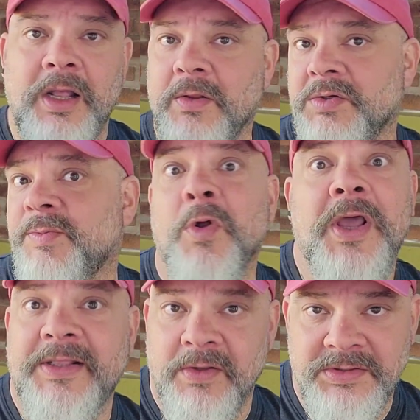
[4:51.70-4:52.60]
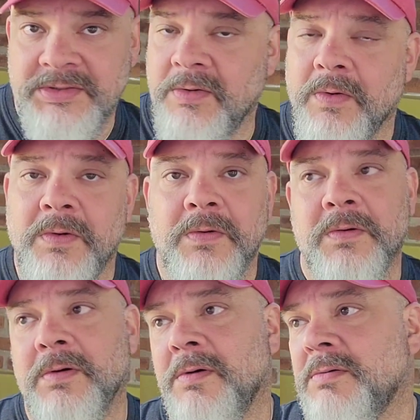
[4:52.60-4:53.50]
los boletos,
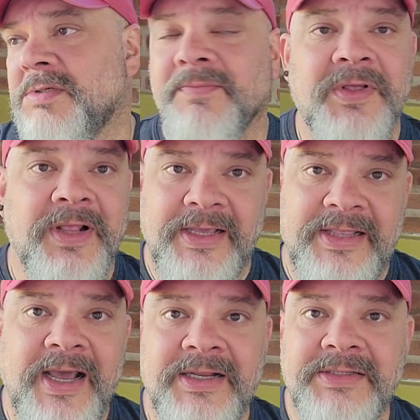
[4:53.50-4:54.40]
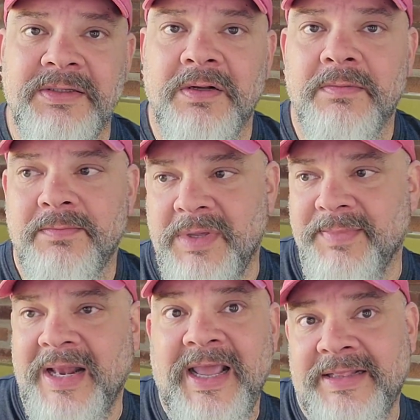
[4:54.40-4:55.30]
or something like that is, mi
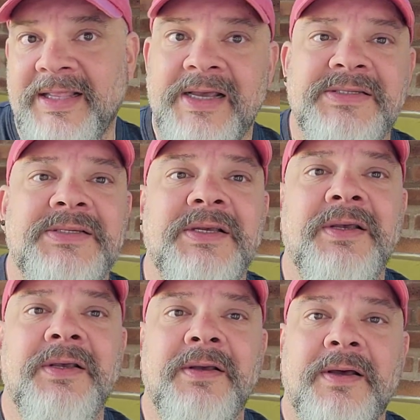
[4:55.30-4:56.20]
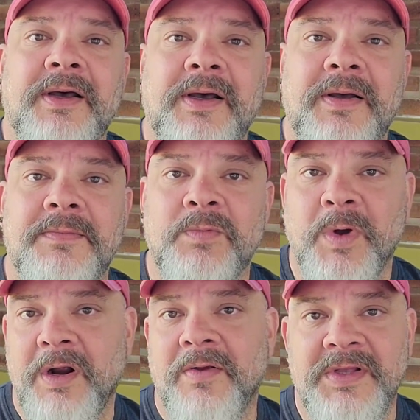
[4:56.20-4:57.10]
maletas.
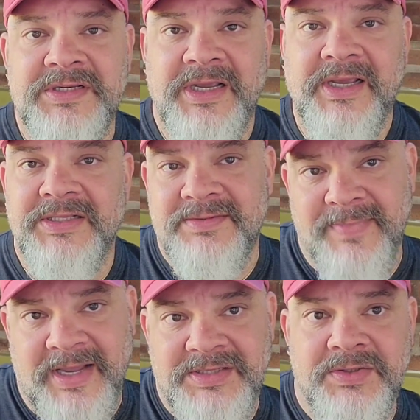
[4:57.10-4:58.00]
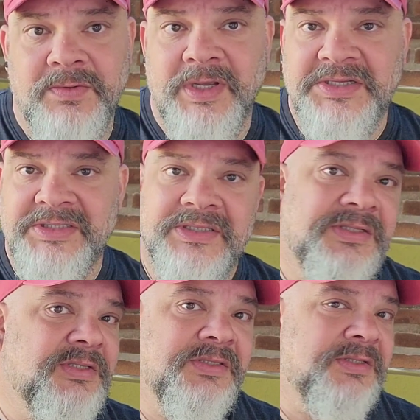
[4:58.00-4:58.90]
Where are the tickets? My
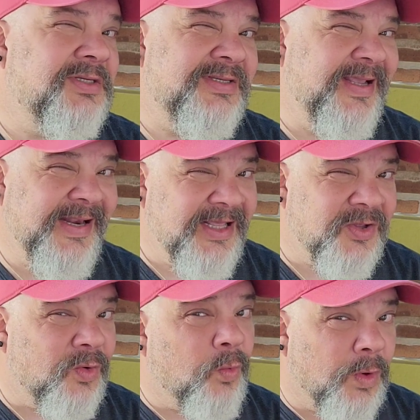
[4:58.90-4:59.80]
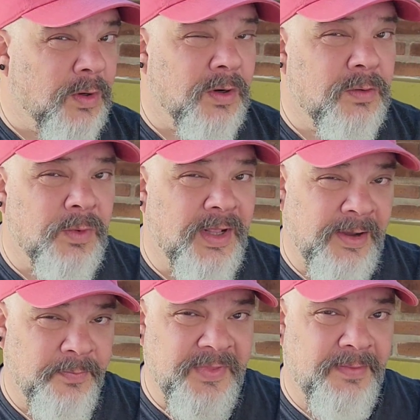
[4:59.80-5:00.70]
suitcases. Just any little word will
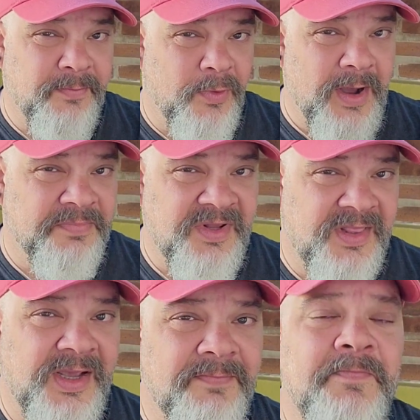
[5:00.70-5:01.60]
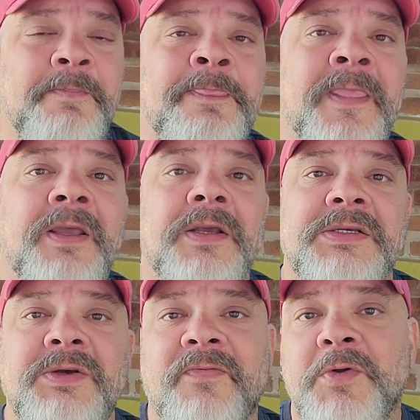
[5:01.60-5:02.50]
help them prompt them.
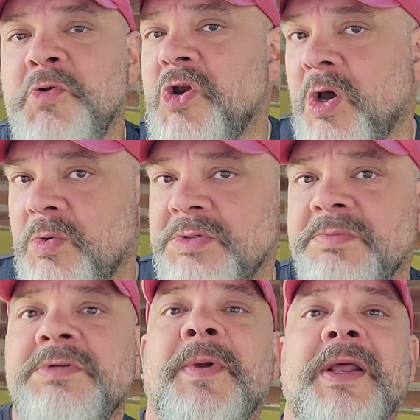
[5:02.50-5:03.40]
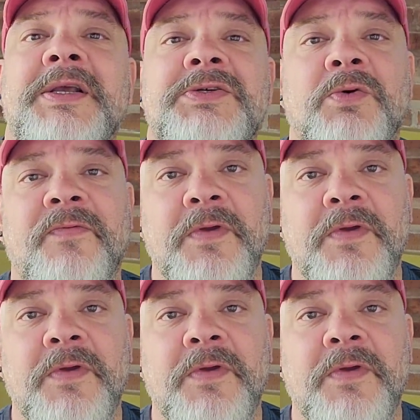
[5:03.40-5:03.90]
So if you know some Spanish or if